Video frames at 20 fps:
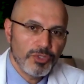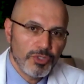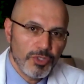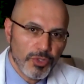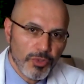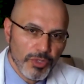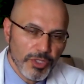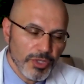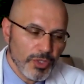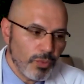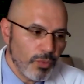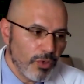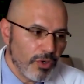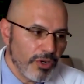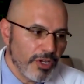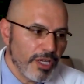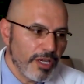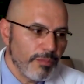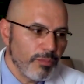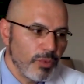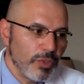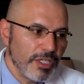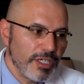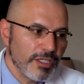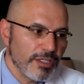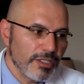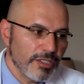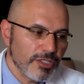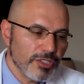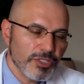during the workup we
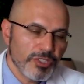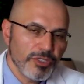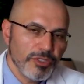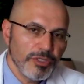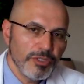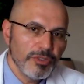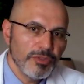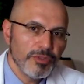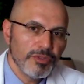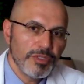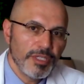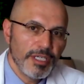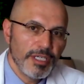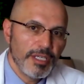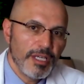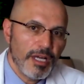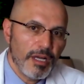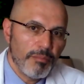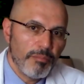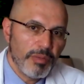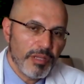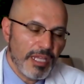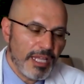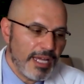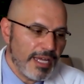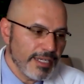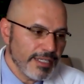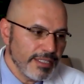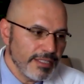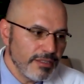can exclude a
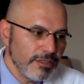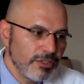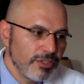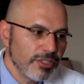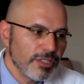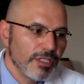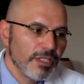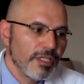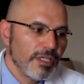blockage,